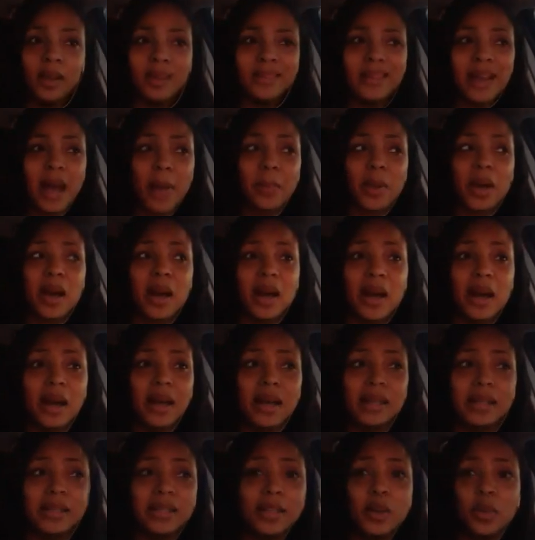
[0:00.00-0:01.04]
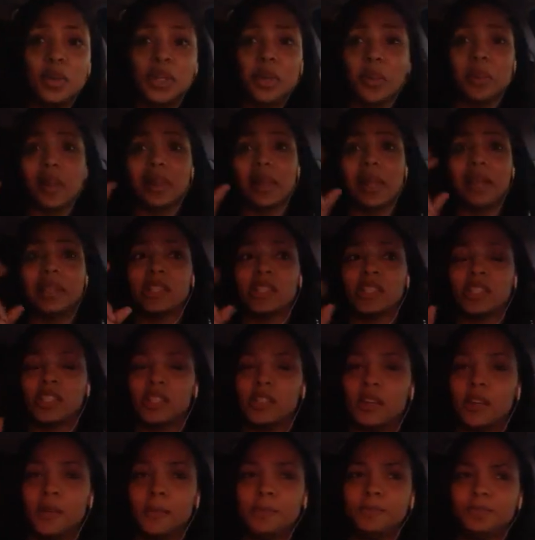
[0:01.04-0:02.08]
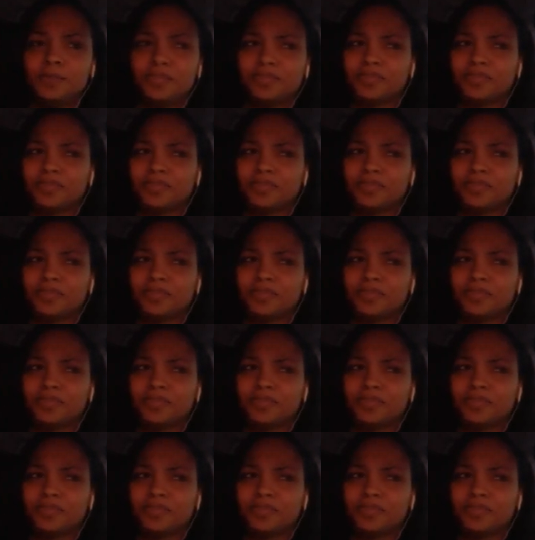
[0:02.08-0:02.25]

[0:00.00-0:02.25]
Not because you in a relationship.